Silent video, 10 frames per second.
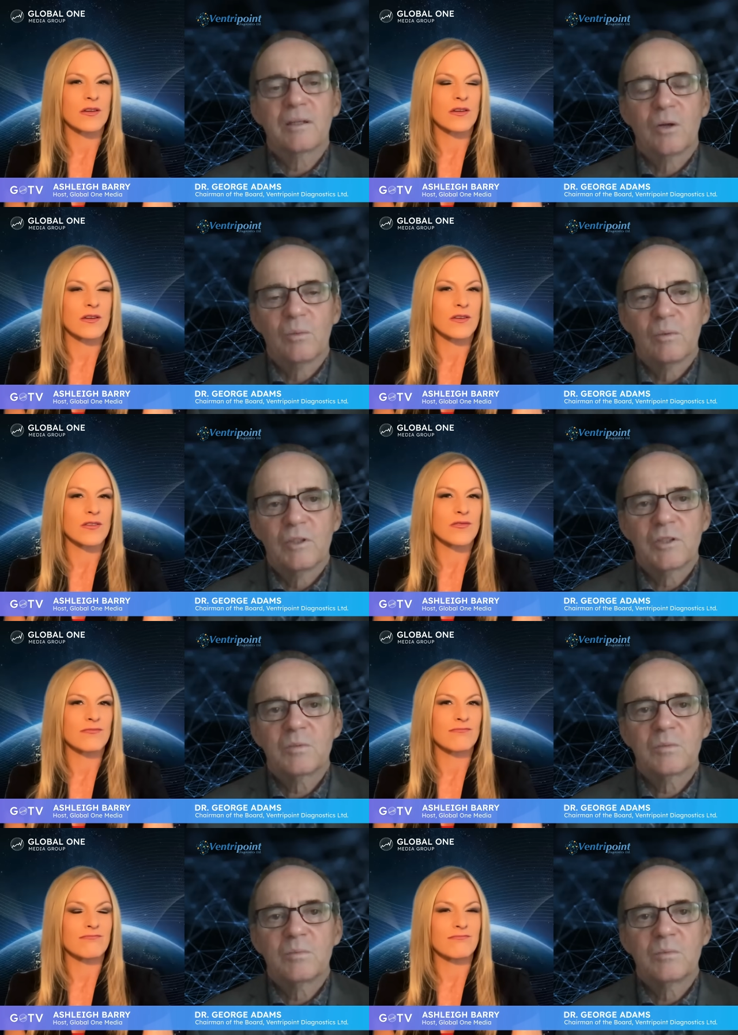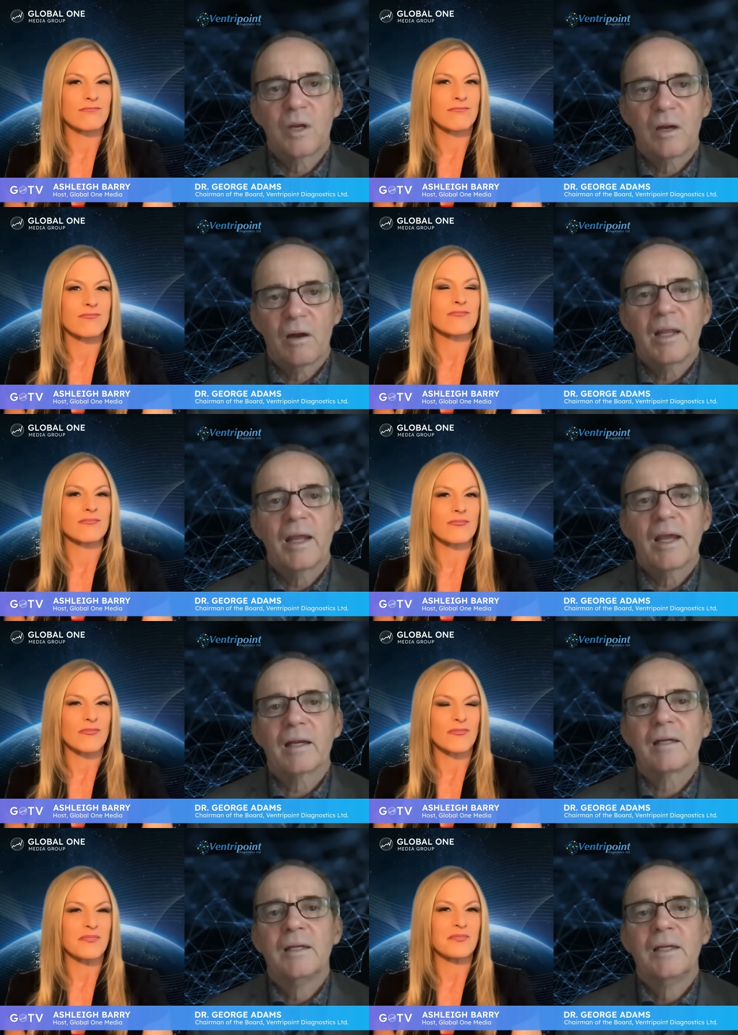Speaker 1: go, this
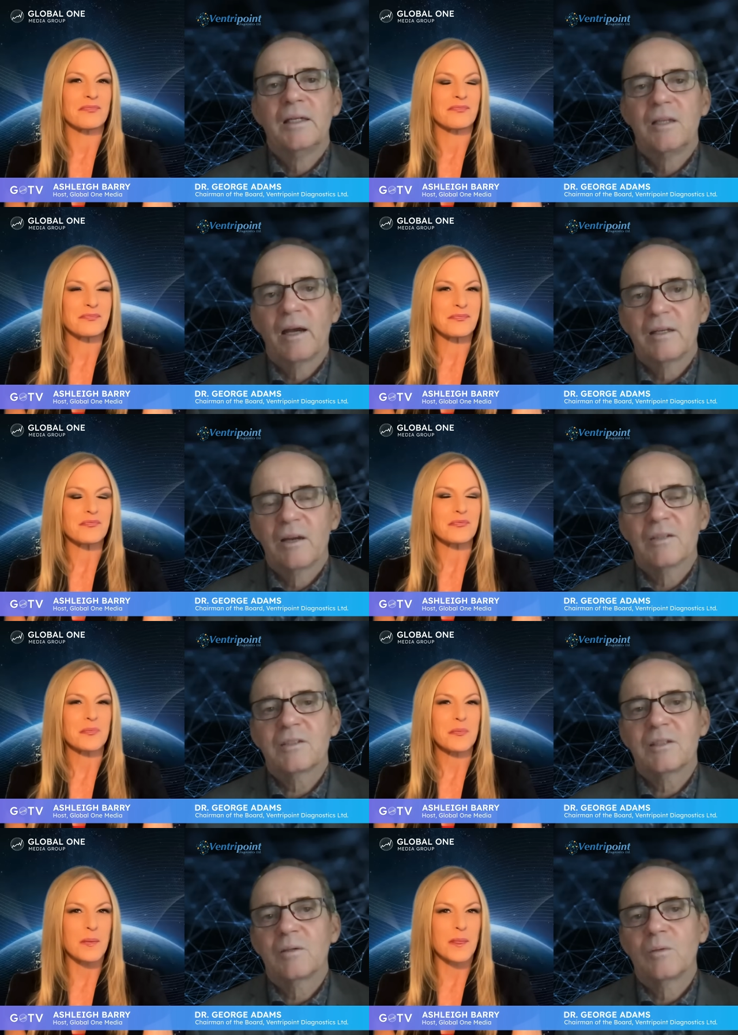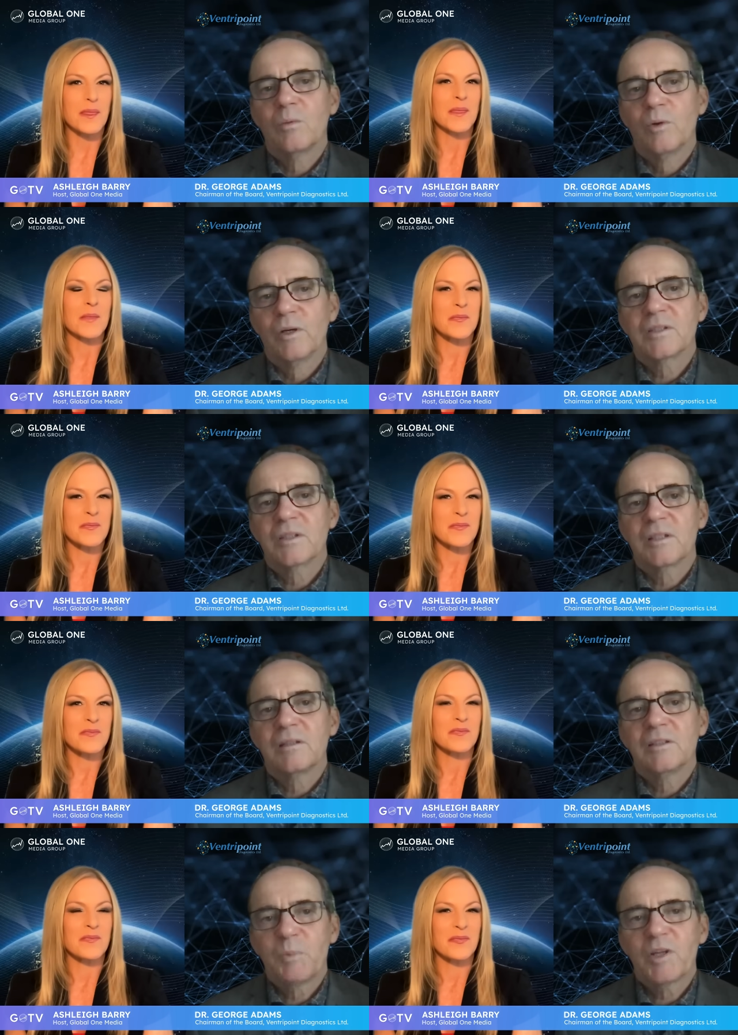cardiac diagnostic works,
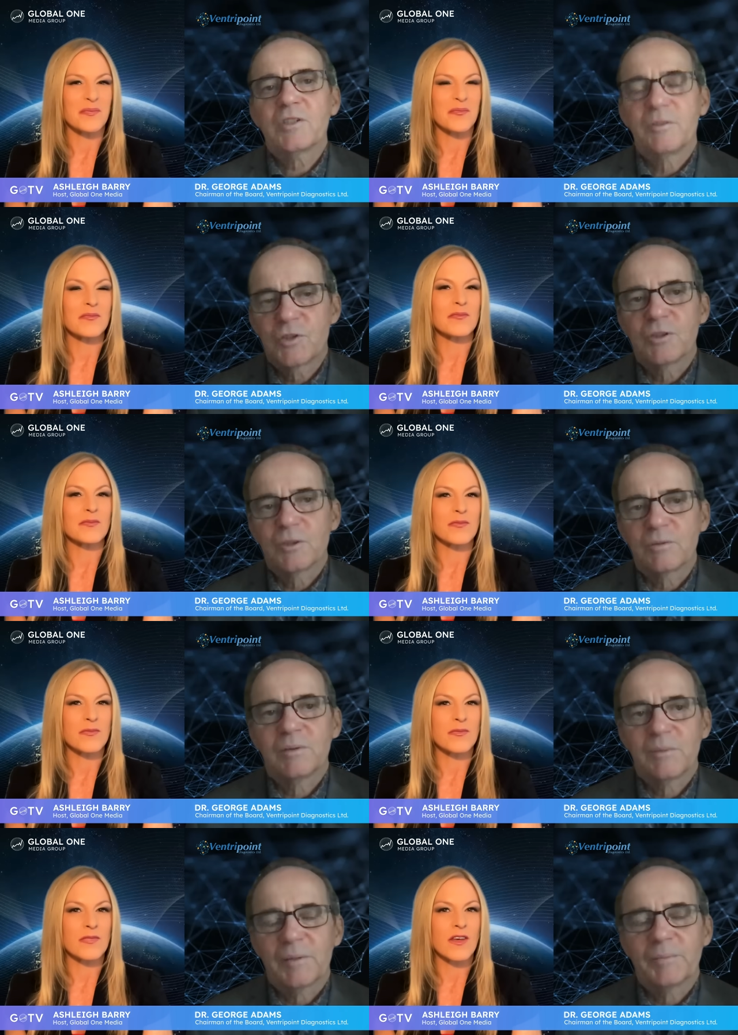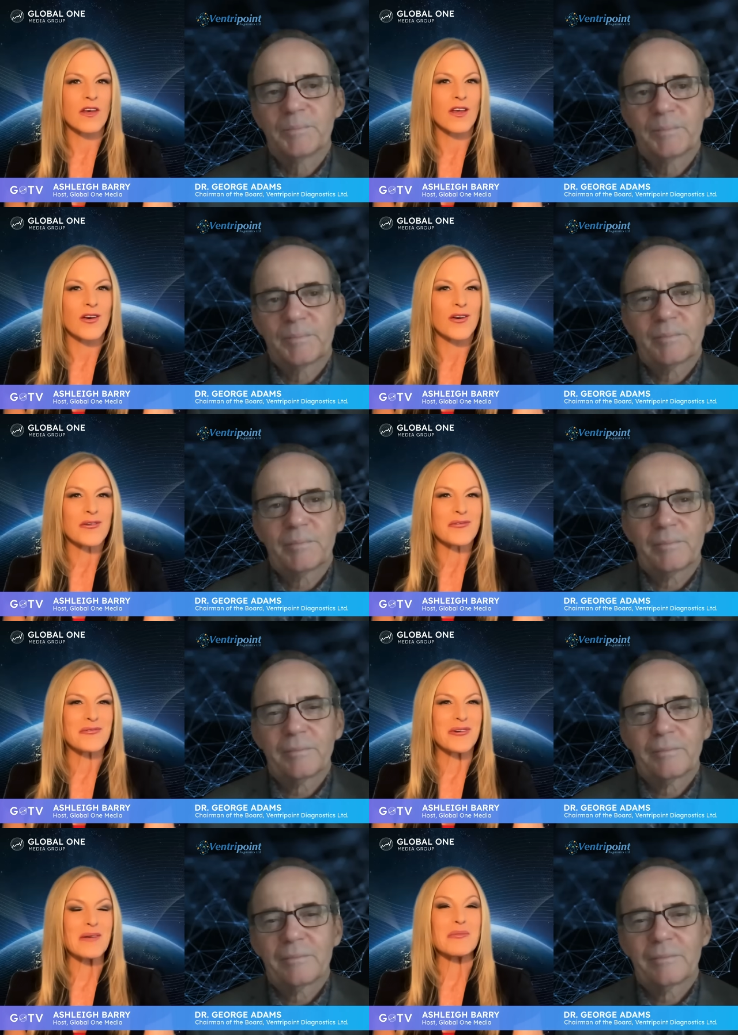especially for children. Yeah.
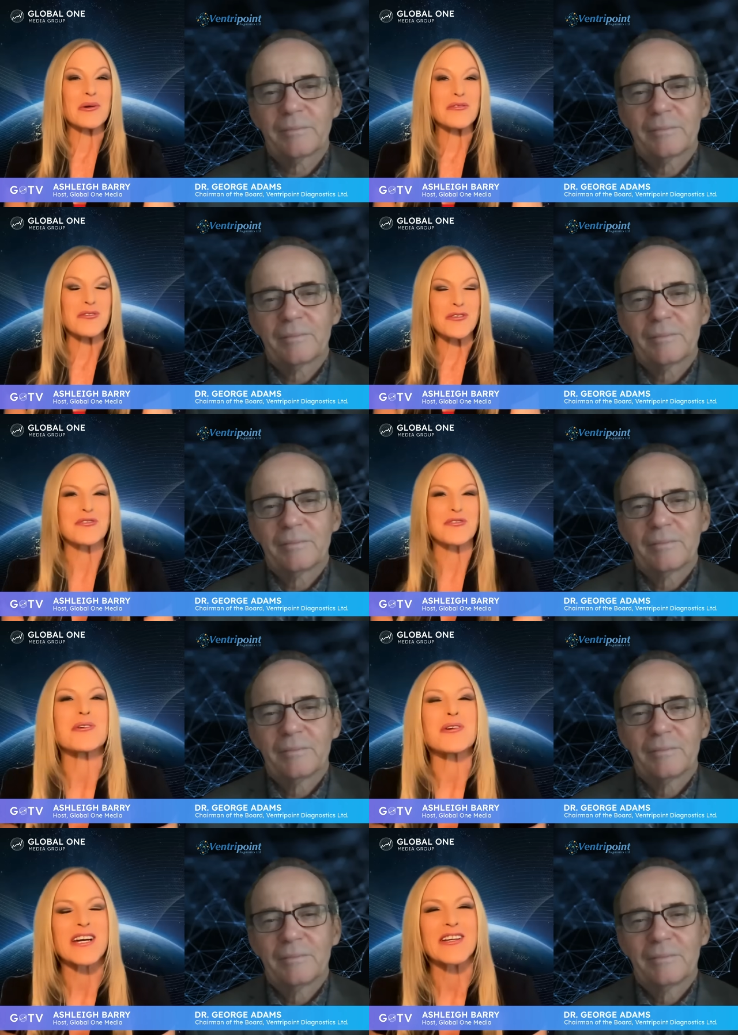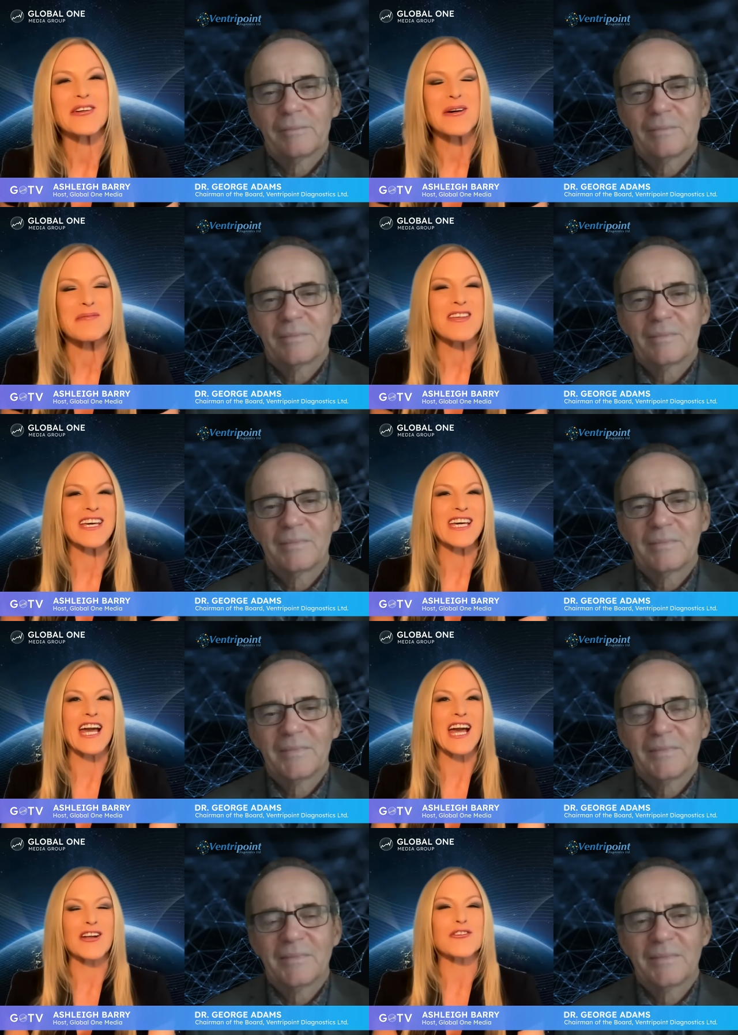
Speaker 2: What a beautiful story. You know, I'm
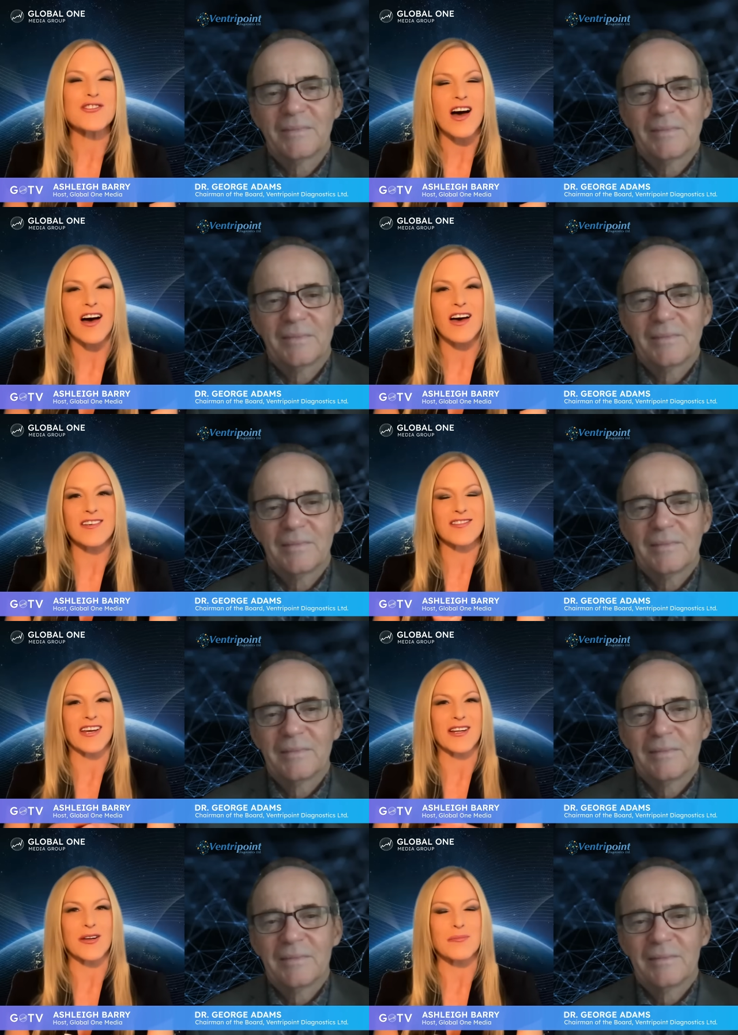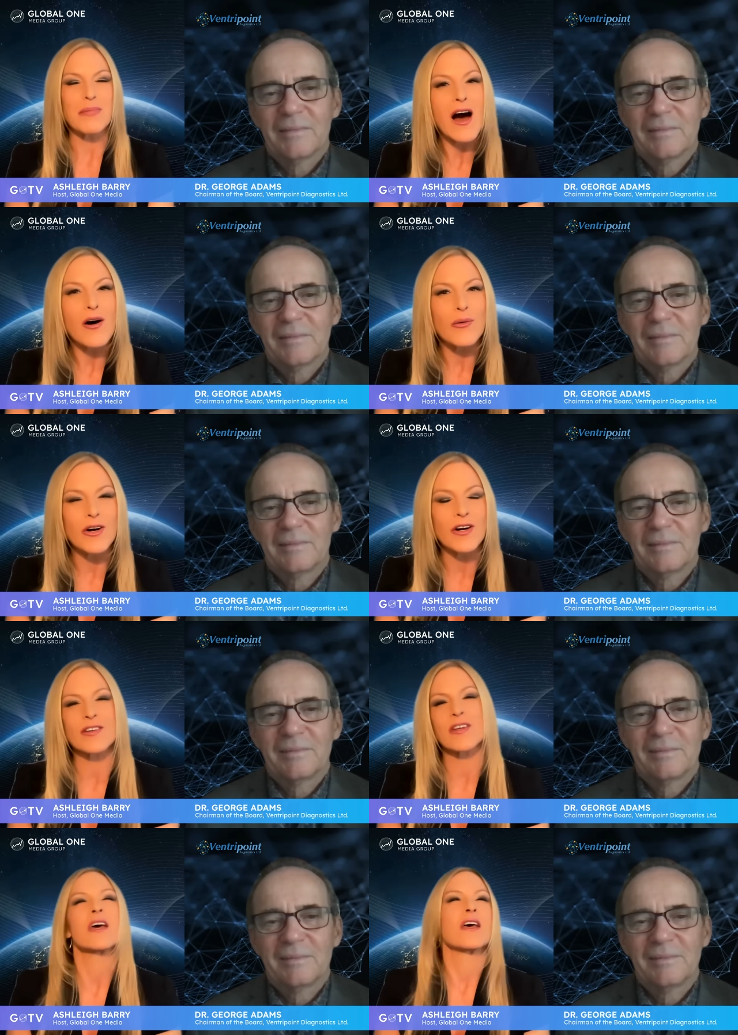thinking energized and
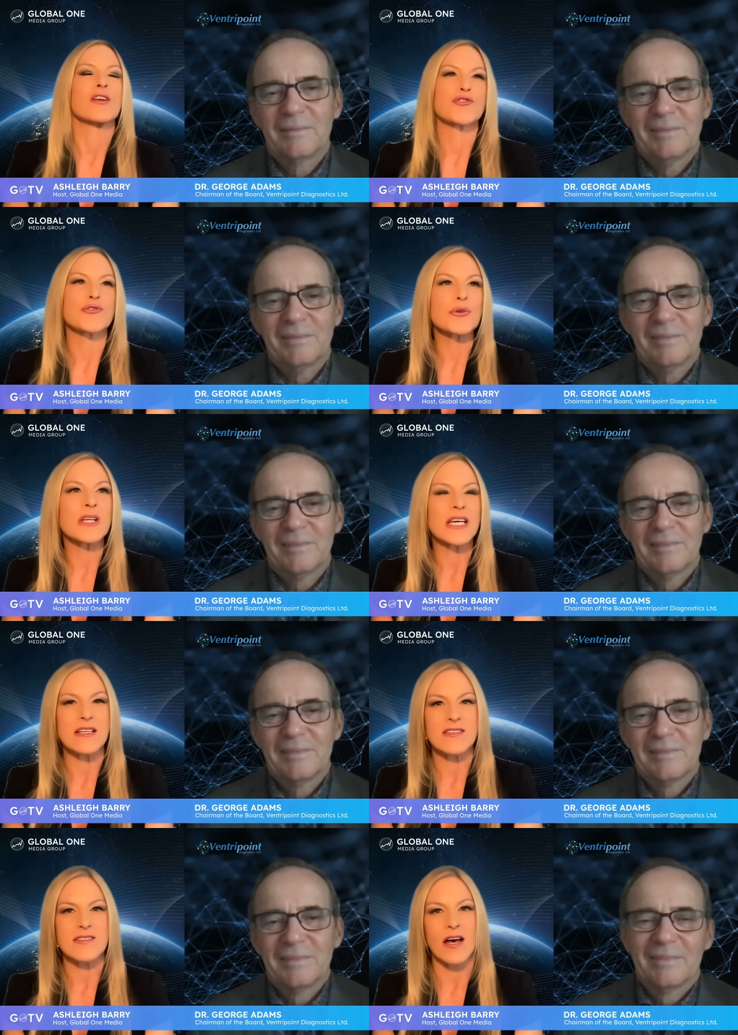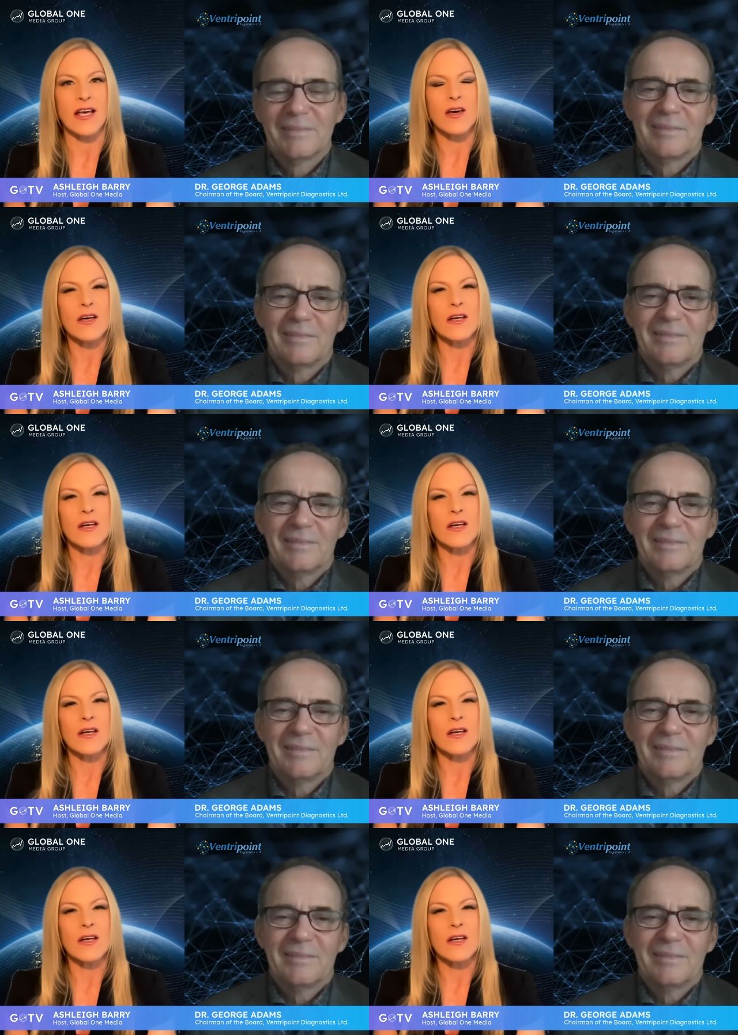empowered. Truly, it's like